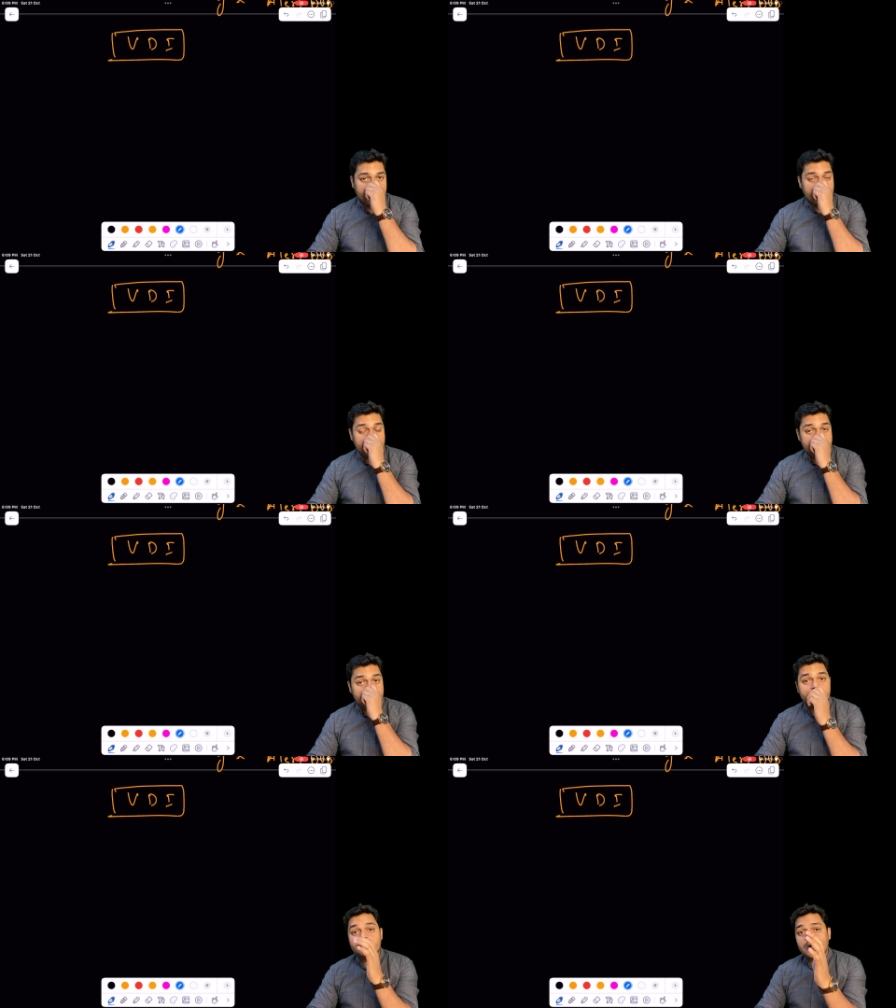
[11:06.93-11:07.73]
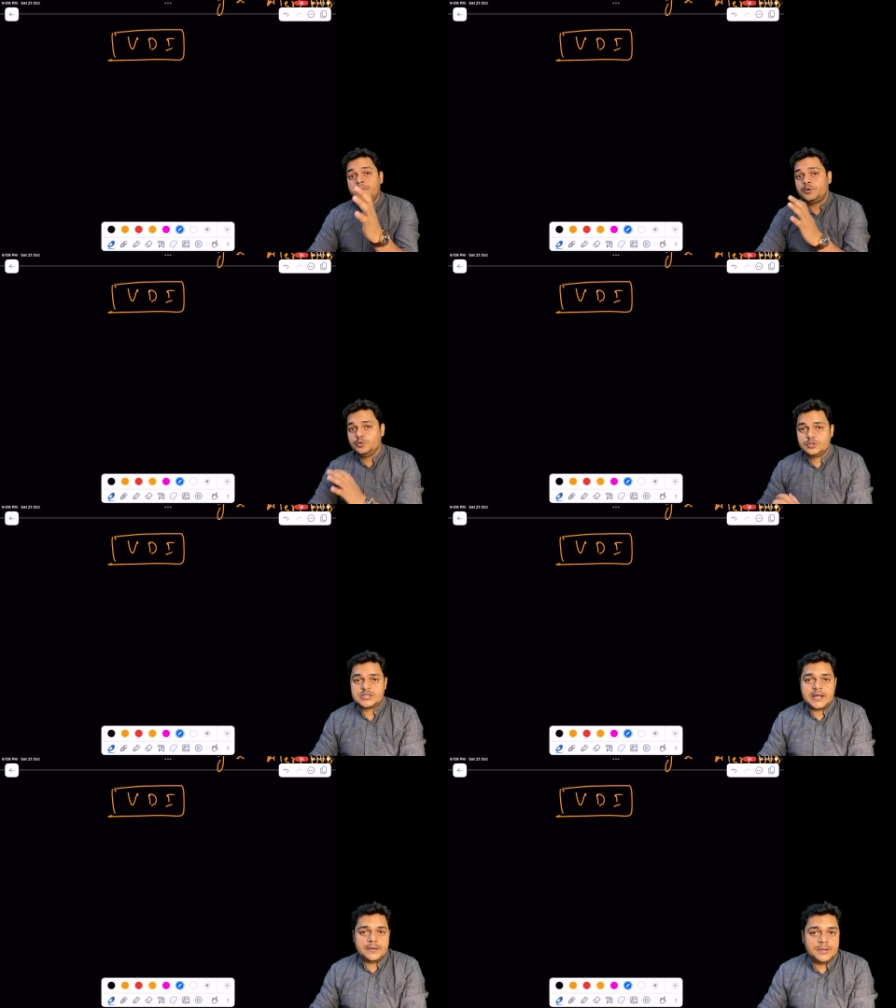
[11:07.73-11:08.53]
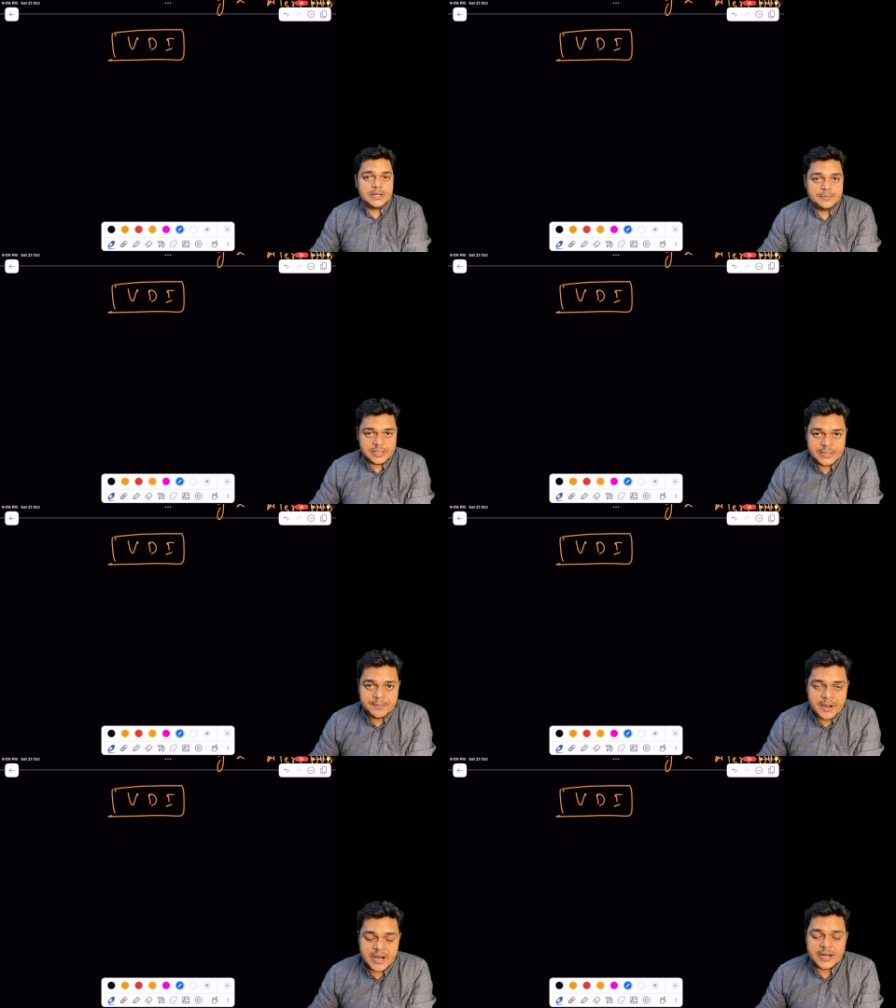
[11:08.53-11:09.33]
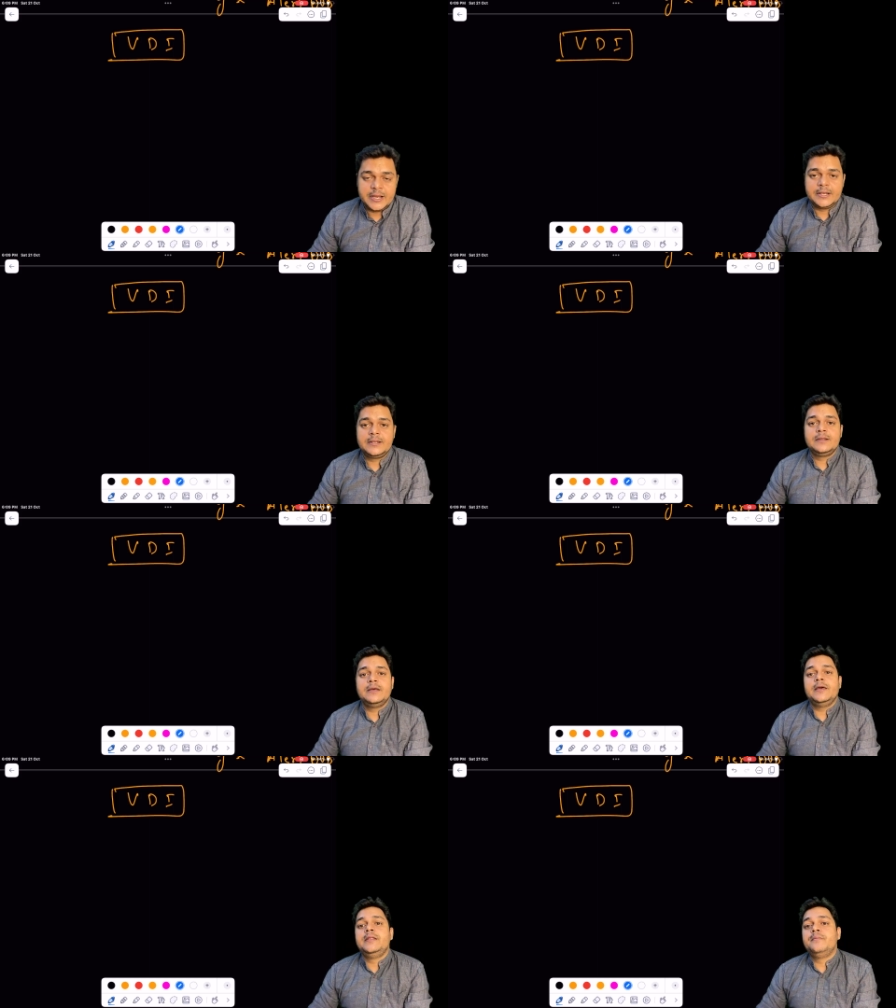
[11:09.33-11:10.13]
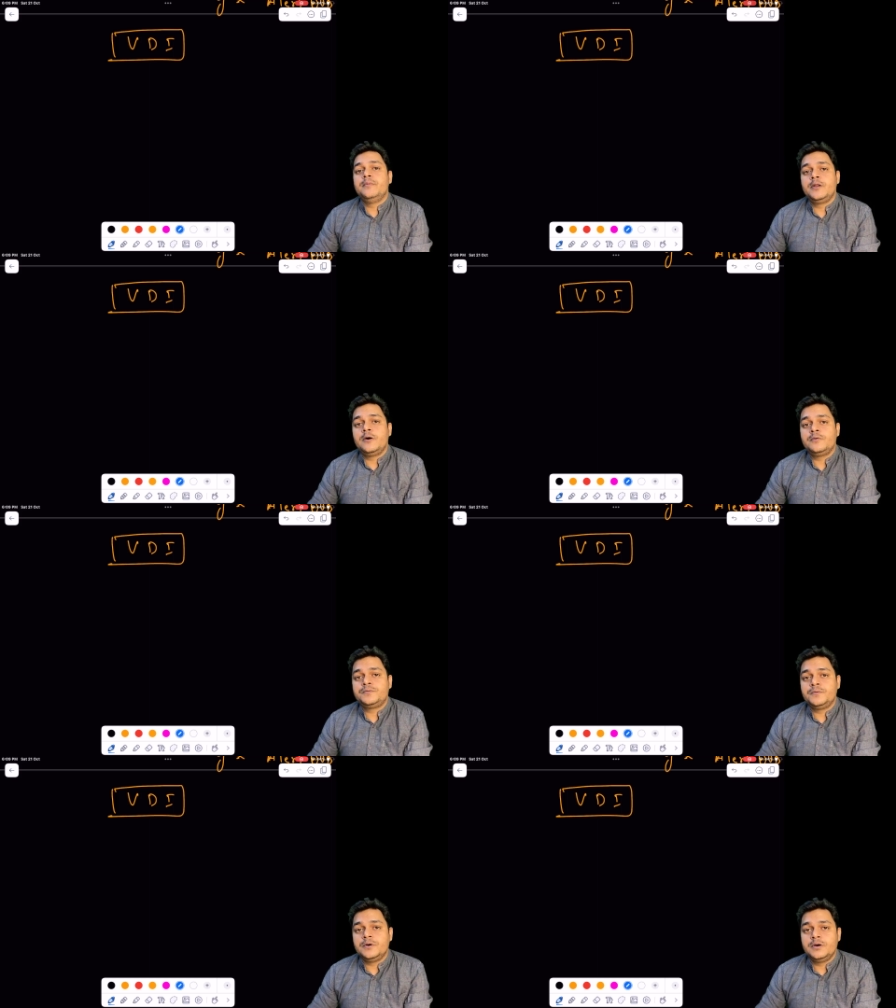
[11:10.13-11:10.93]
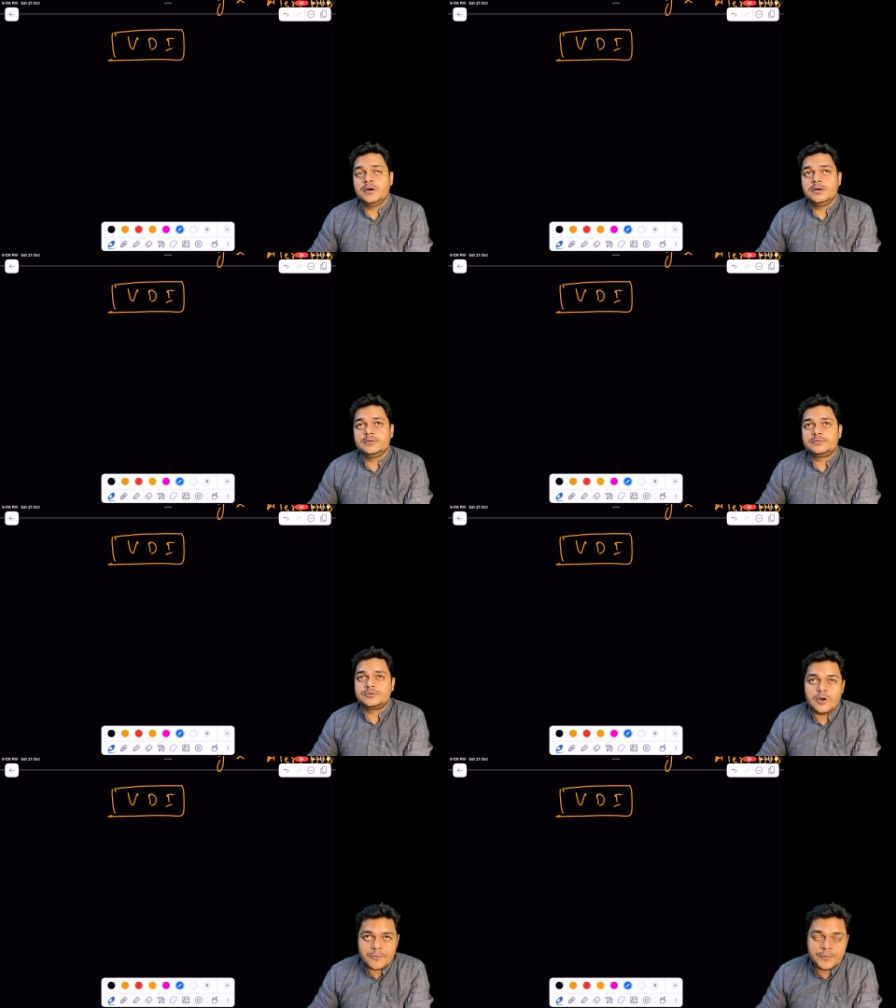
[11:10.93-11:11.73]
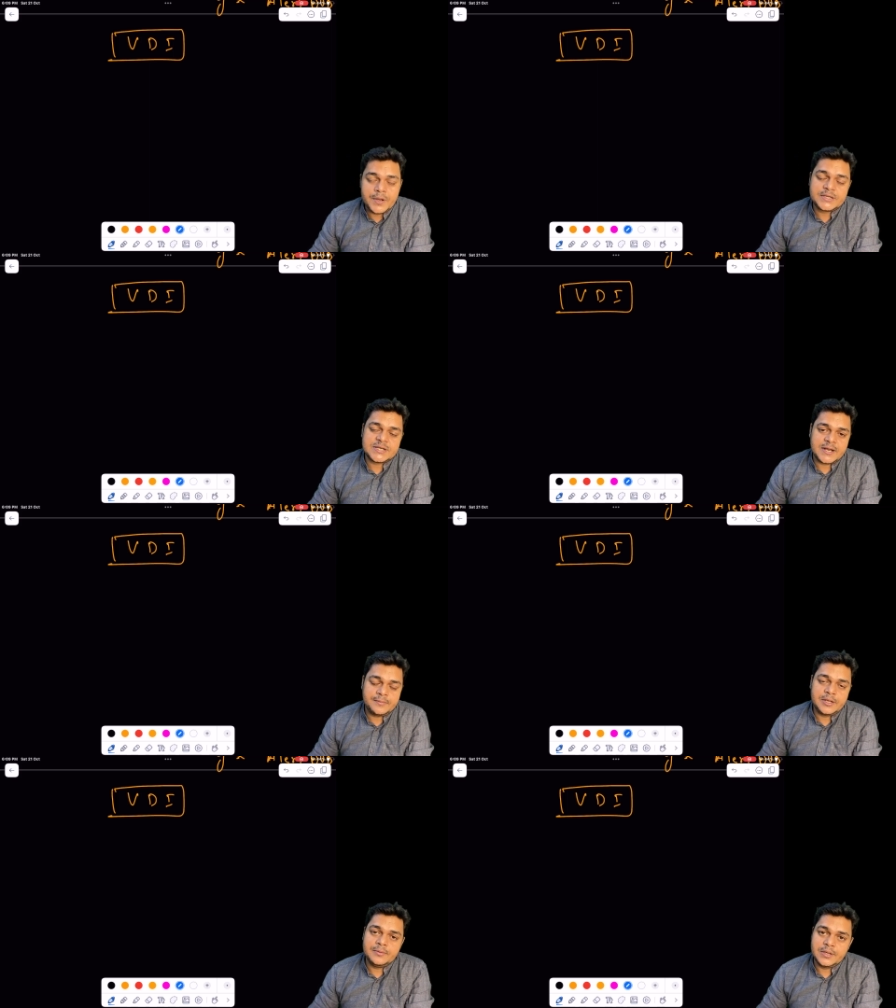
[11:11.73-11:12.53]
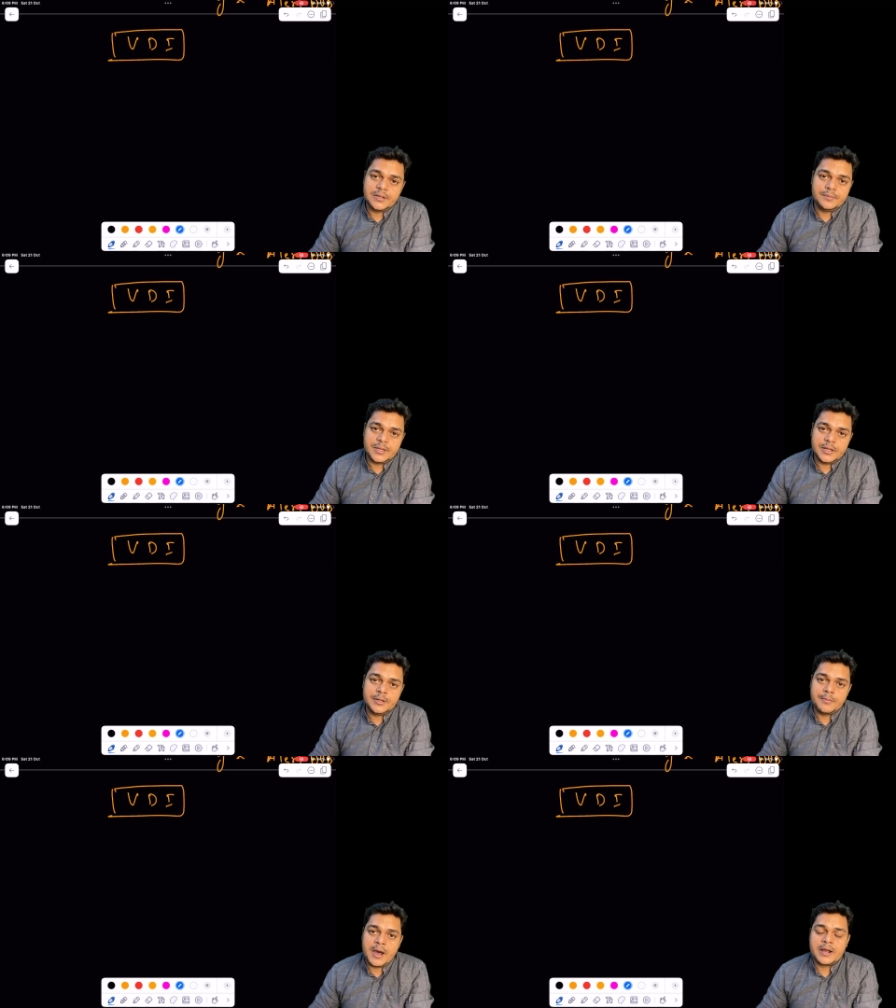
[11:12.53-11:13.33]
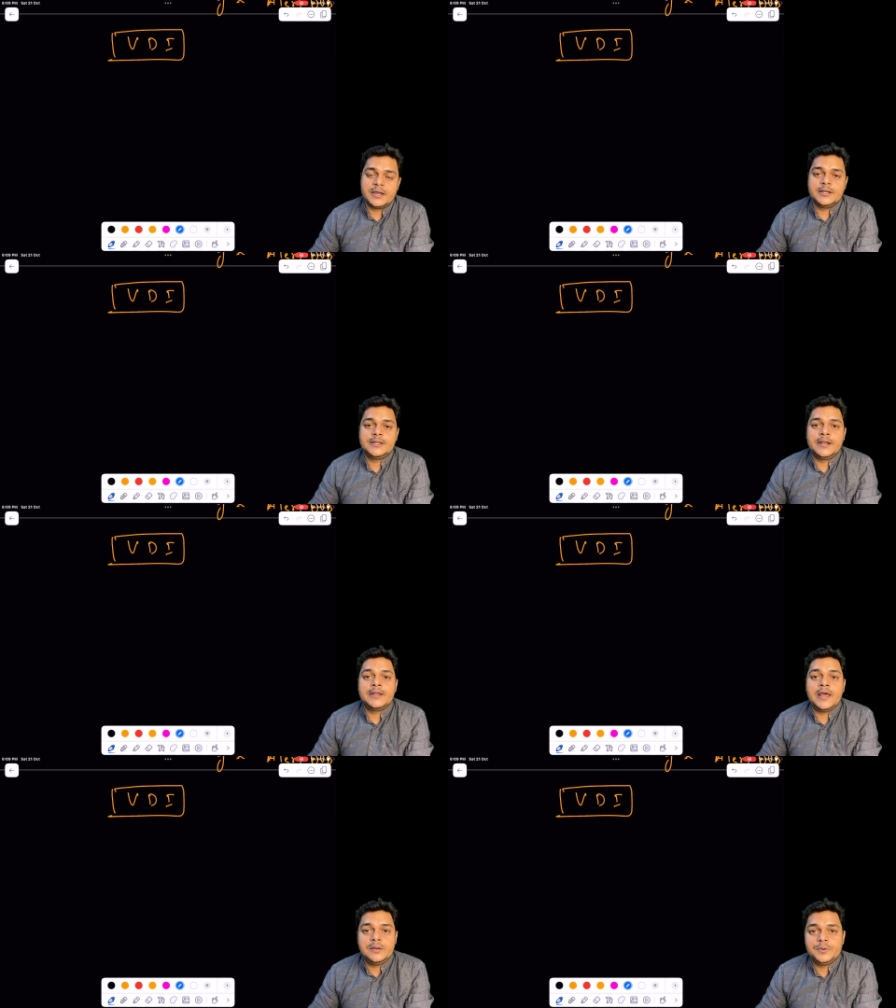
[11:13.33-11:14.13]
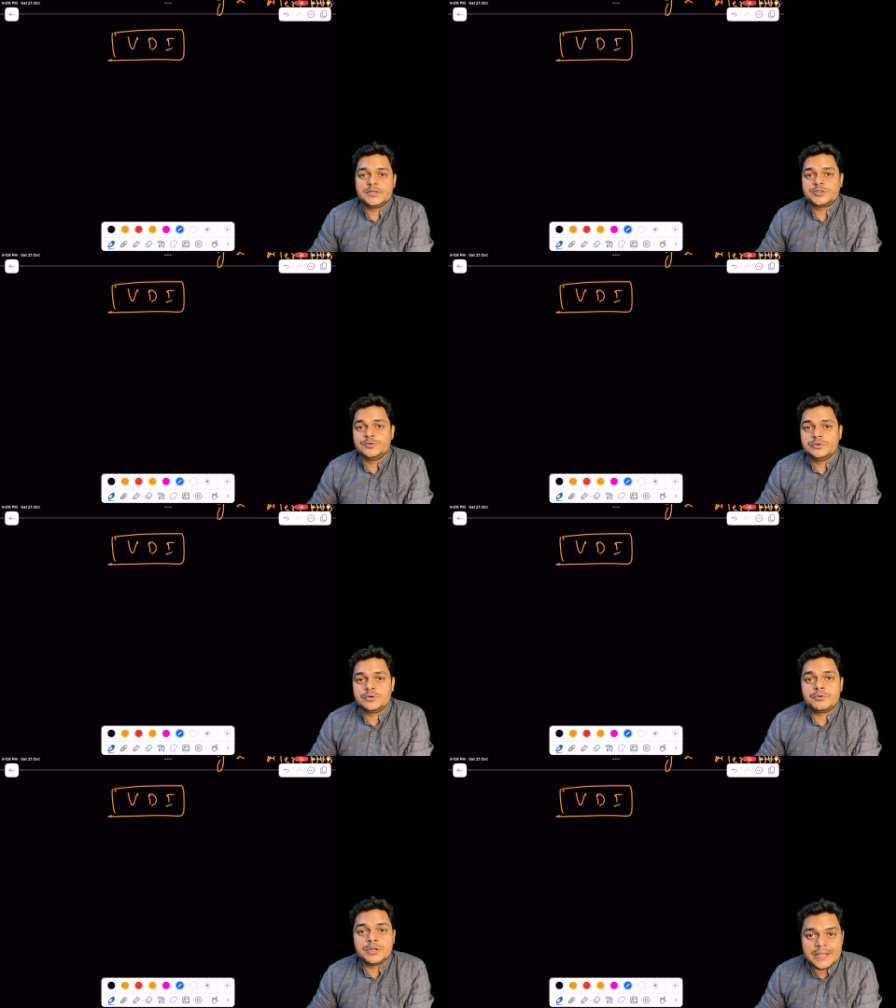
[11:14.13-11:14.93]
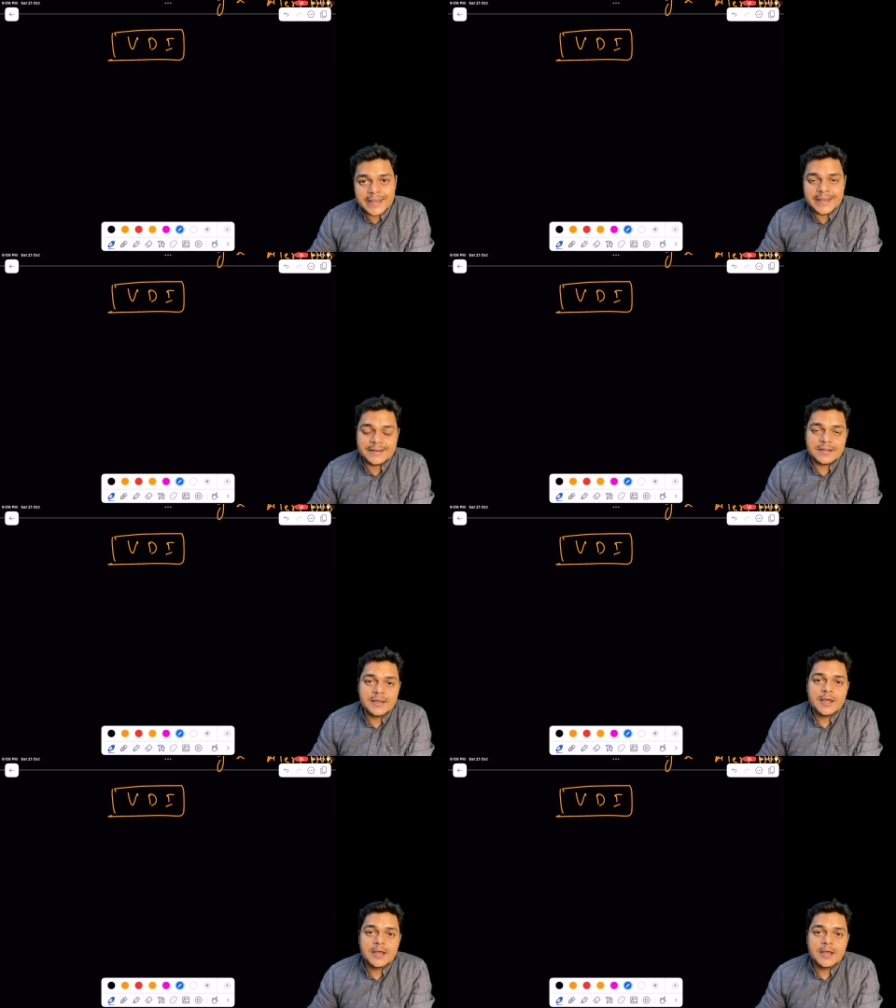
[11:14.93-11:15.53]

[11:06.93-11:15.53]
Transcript: N number of tools are available in the market. N number of uh, softwares are available in, in the market that help us to create